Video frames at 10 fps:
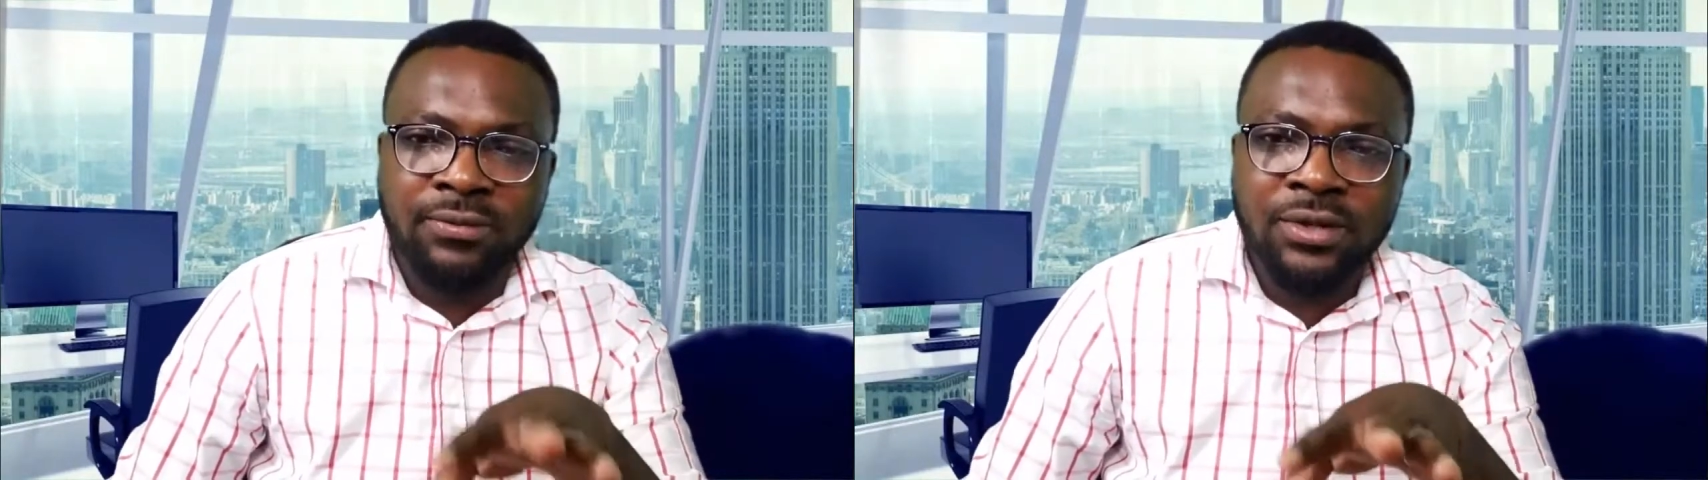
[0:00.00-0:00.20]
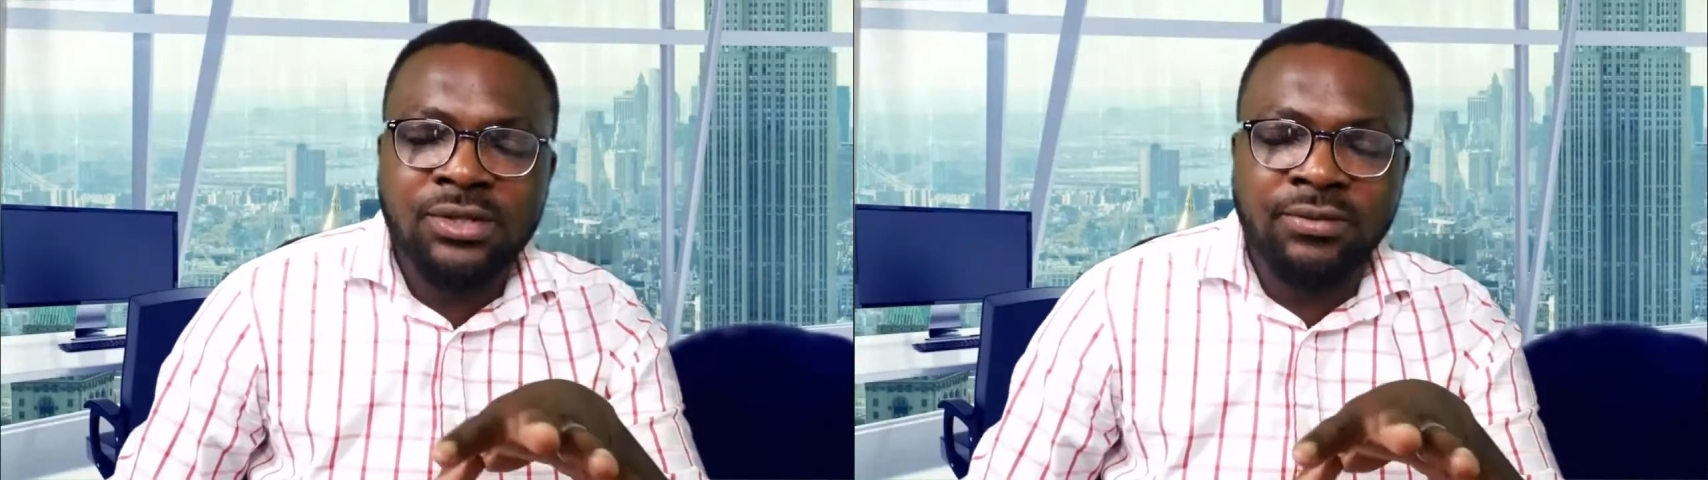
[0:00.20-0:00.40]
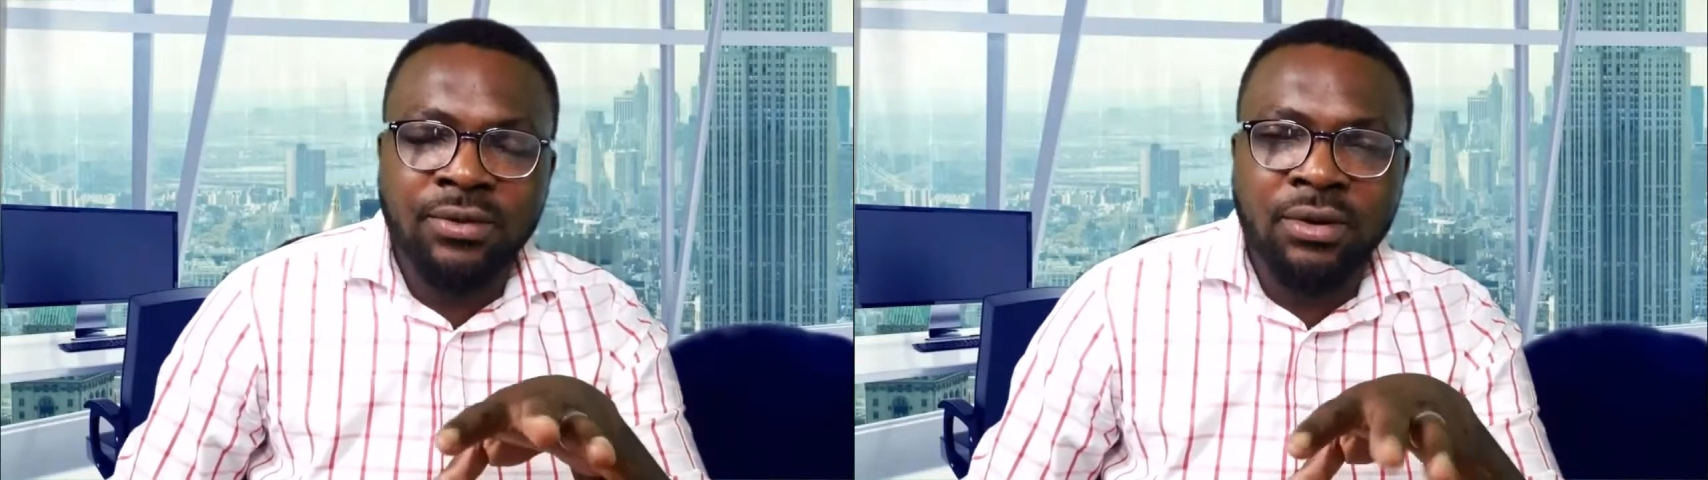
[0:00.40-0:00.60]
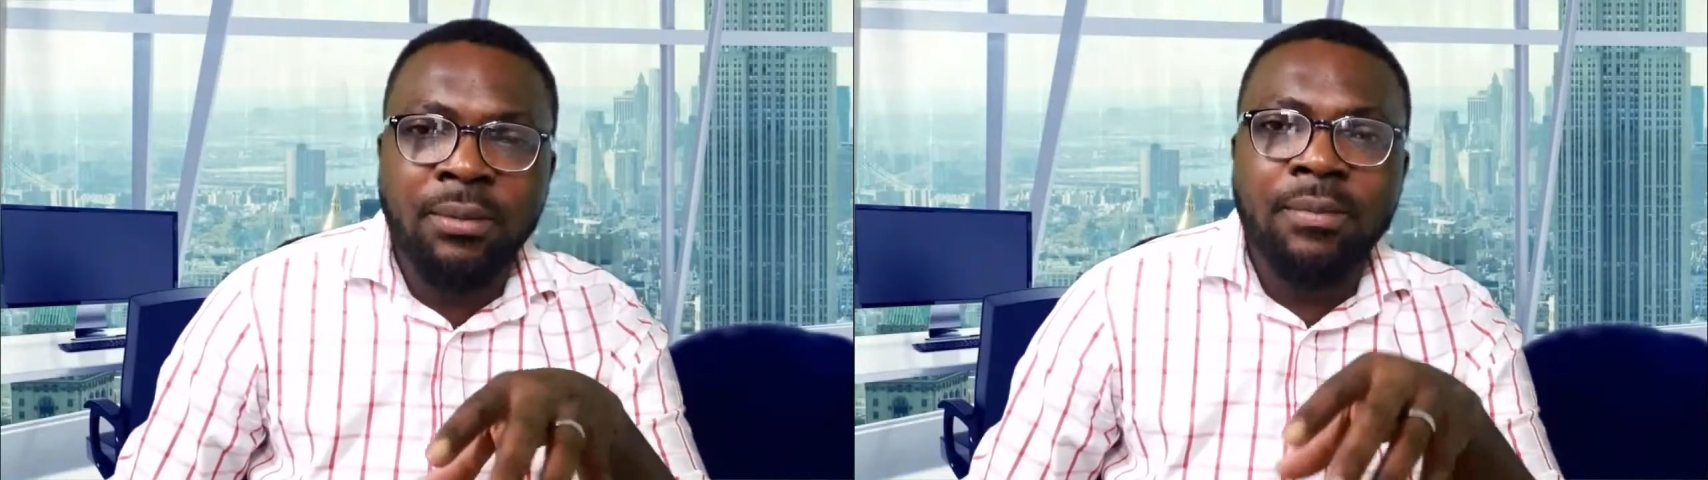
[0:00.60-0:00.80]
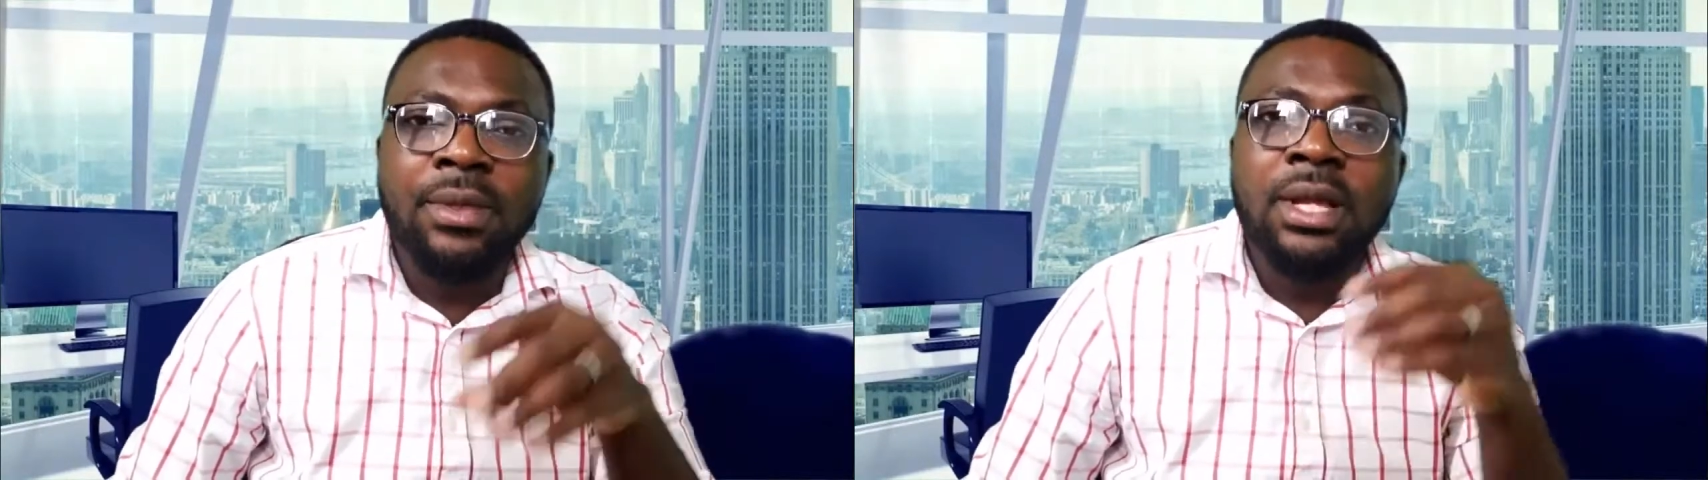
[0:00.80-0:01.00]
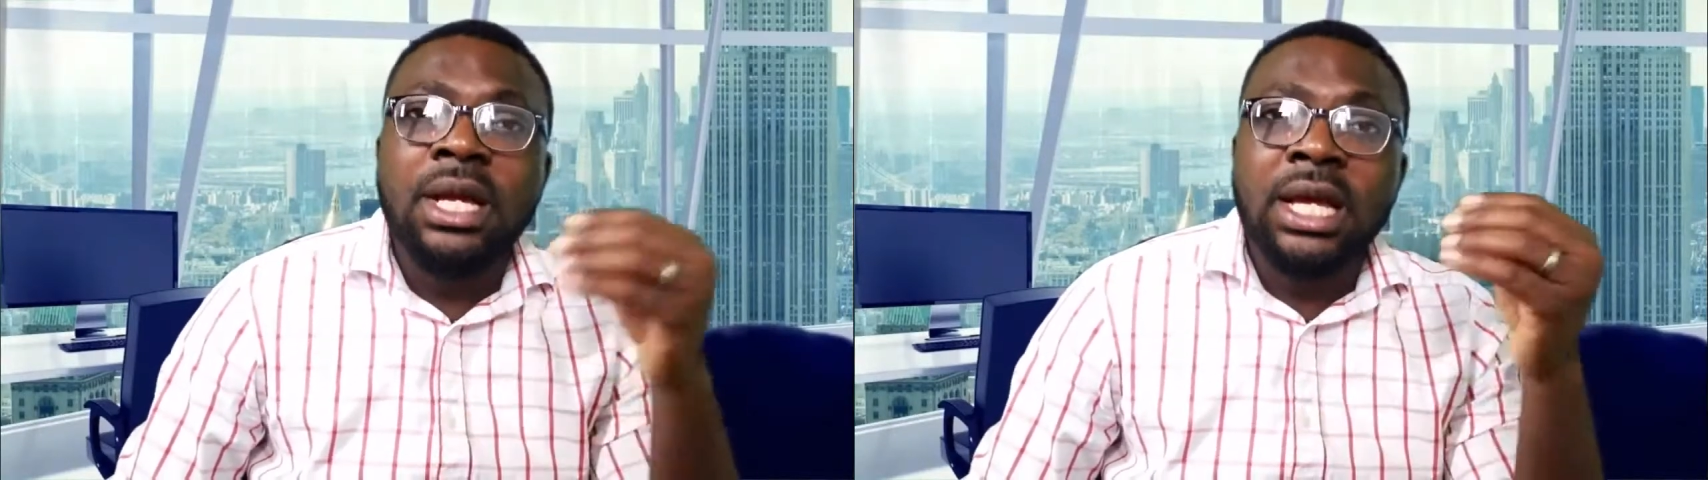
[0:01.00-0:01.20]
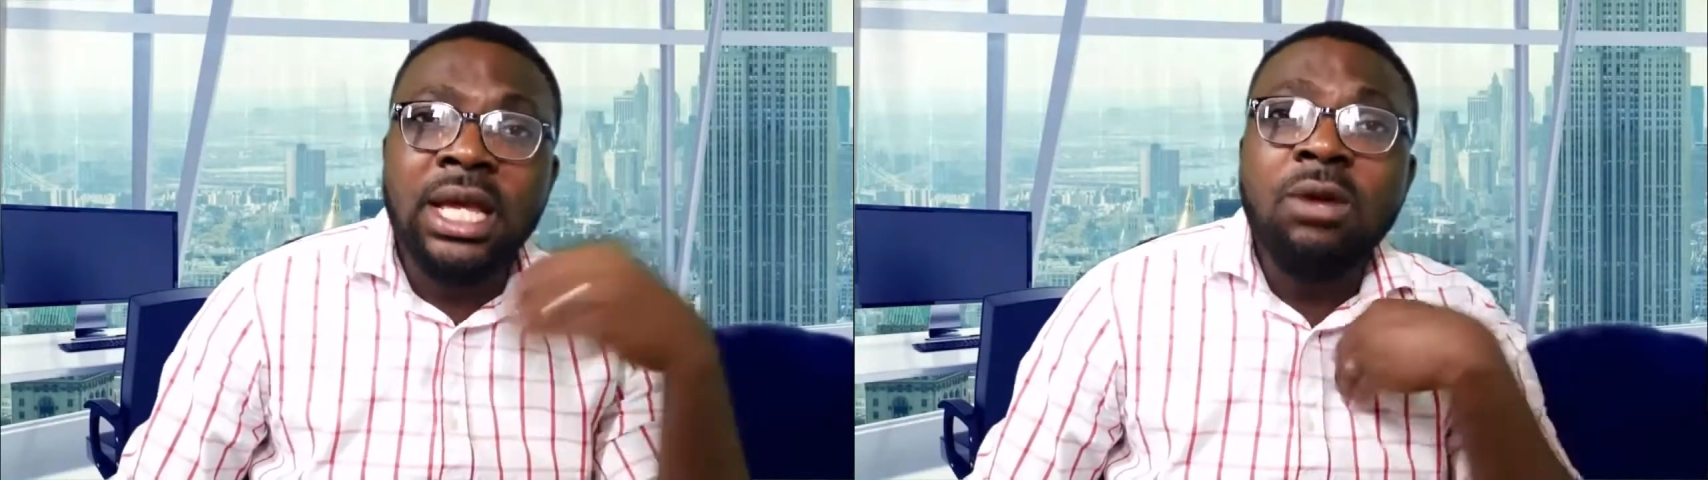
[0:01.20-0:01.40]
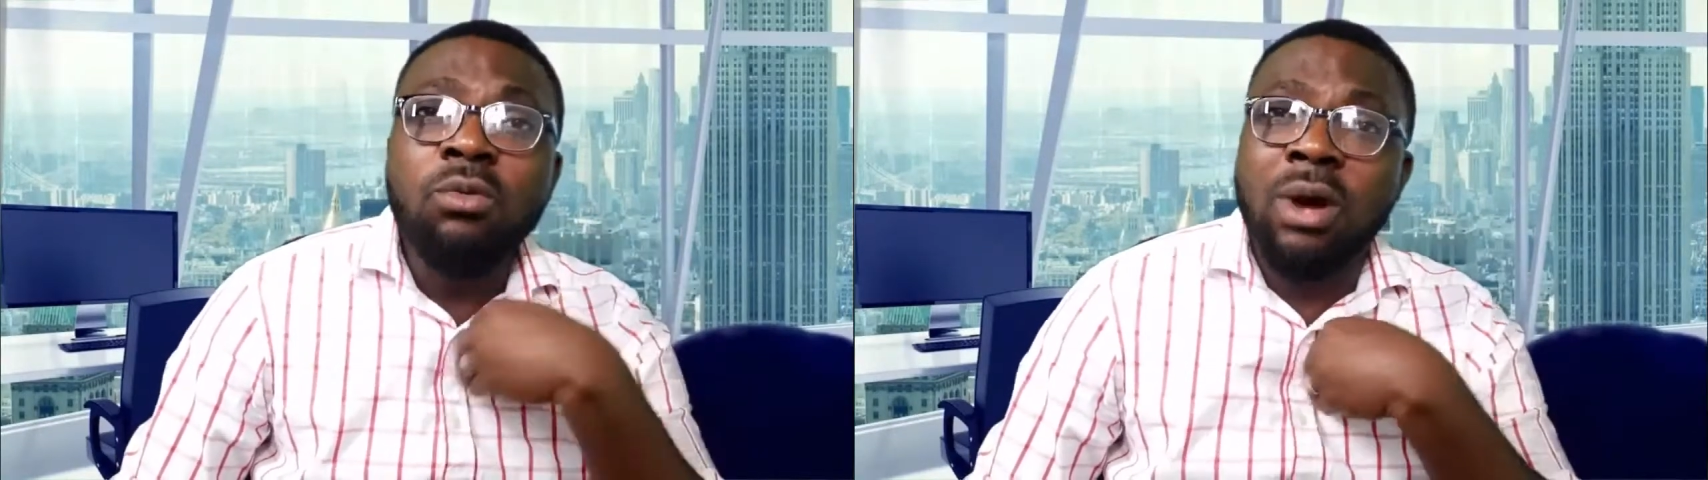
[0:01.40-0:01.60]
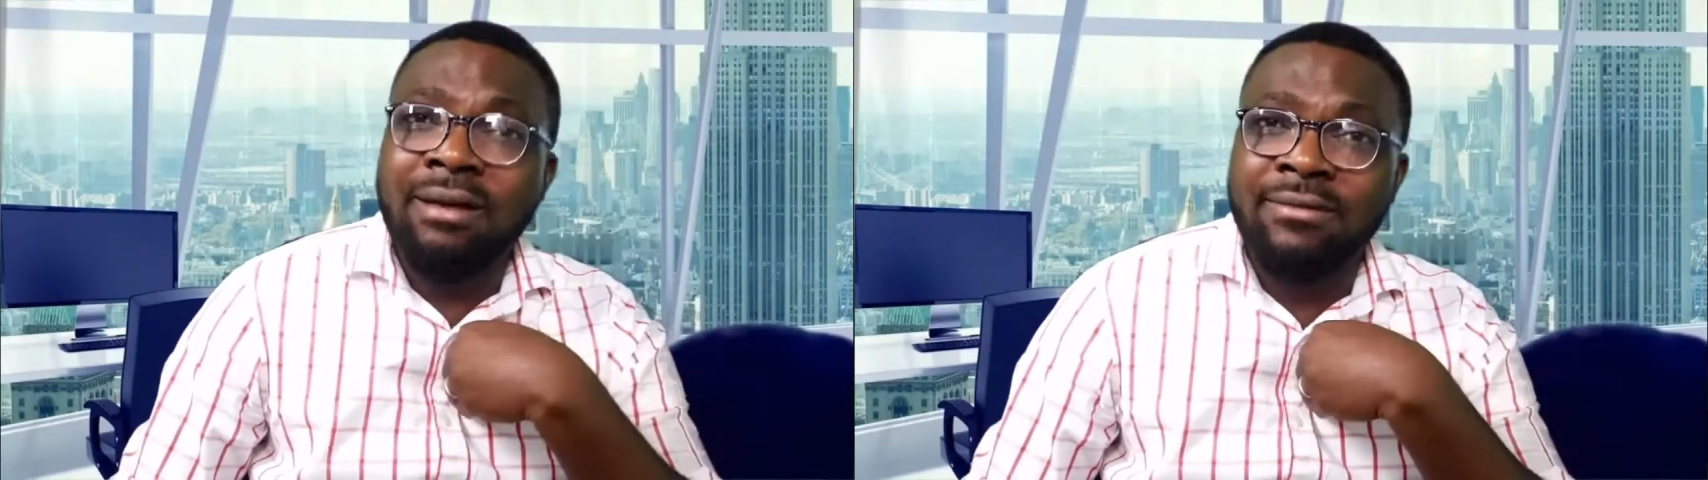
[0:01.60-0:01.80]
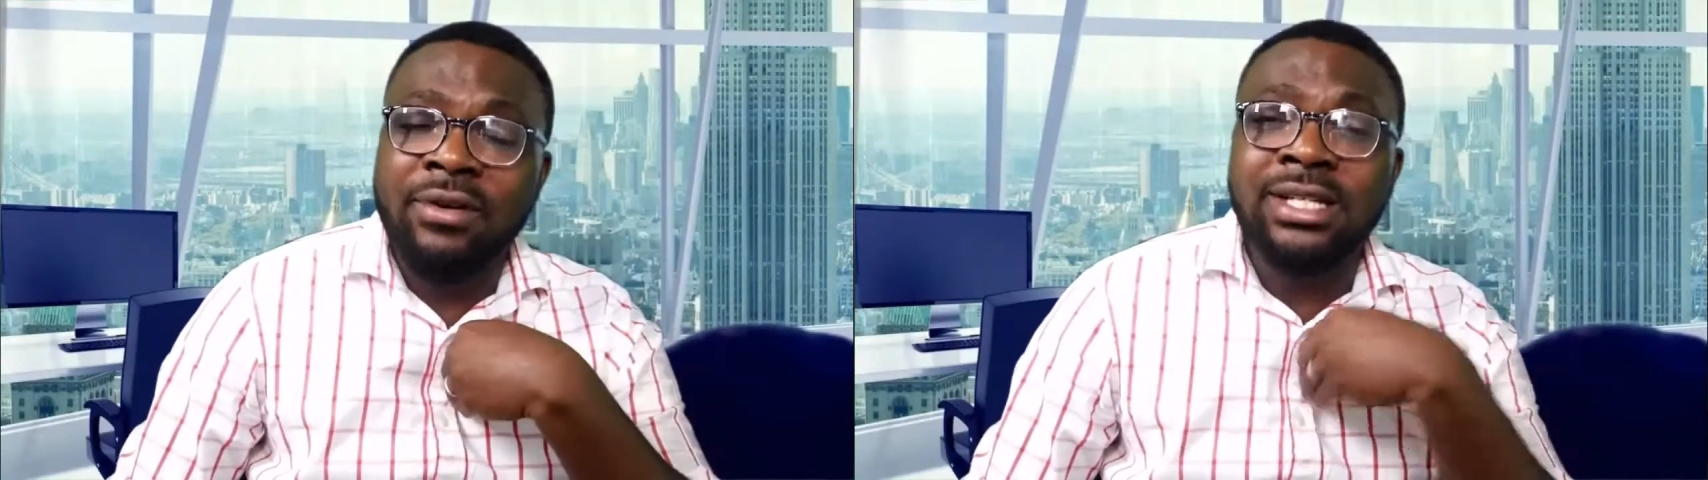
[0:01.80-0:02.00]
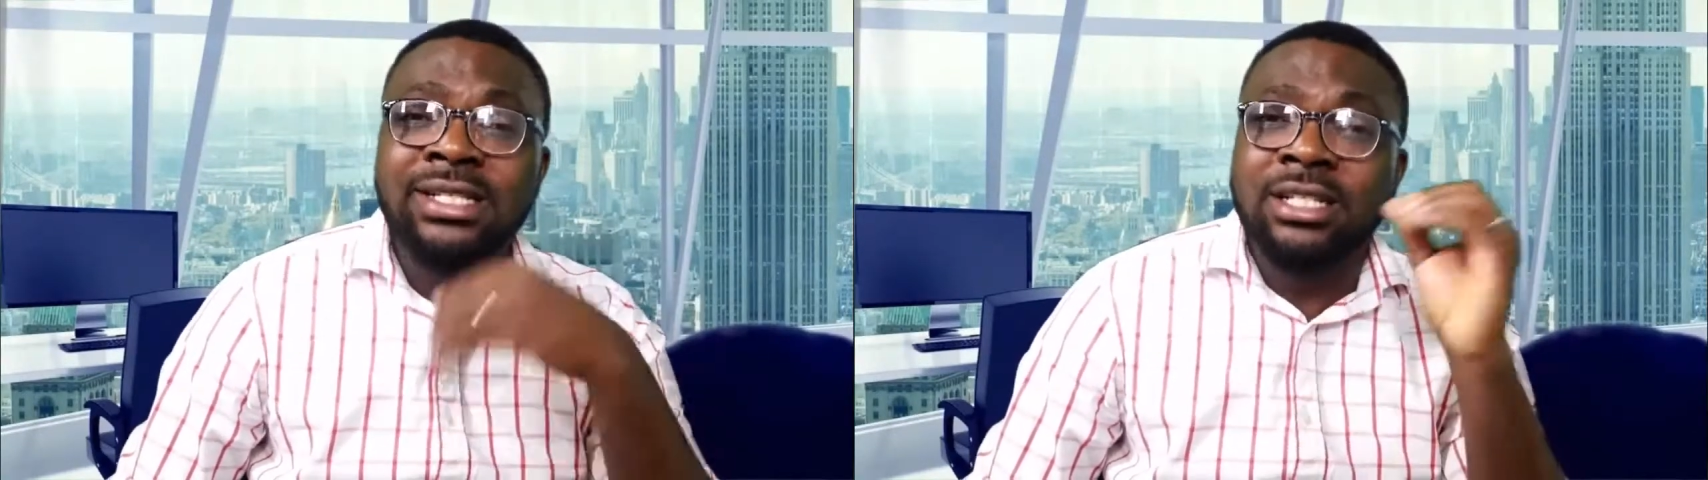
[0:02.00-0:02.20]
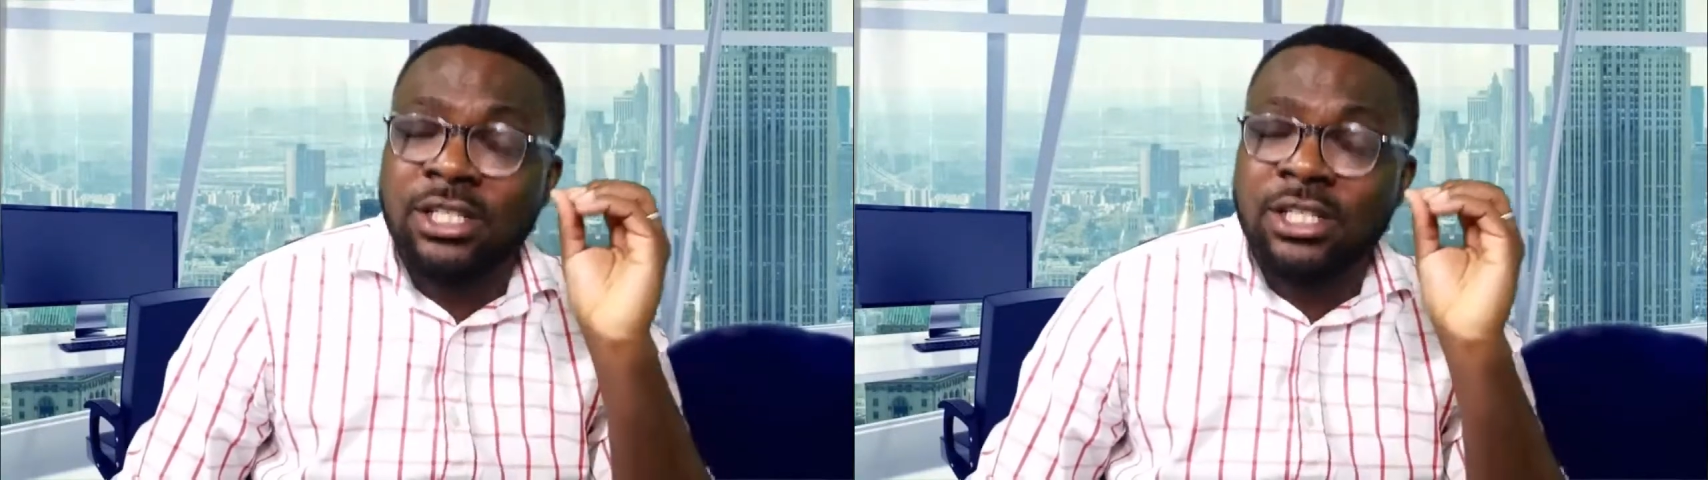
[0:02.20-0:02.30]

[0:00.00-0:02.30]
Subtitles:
first of all, he will avoid